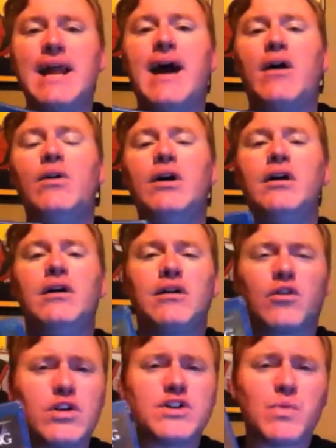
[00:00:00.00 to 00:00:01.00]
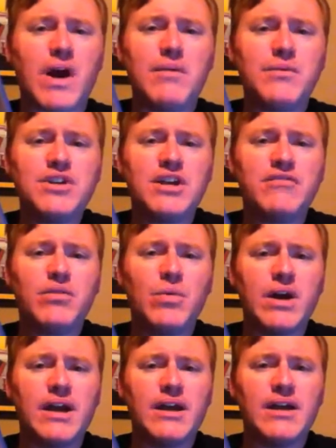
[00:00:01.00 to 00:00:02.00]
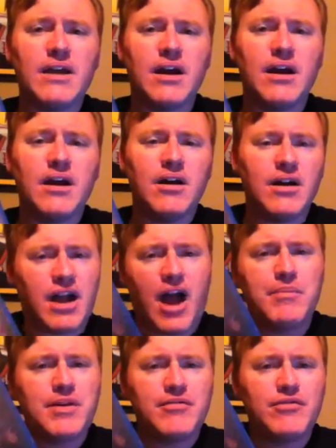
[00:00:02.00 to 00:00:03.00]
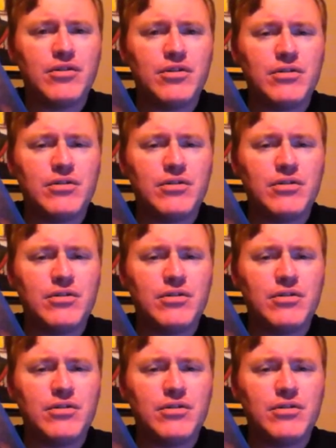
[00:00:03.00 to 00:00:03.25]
Now, Chris, why would you give away a copy of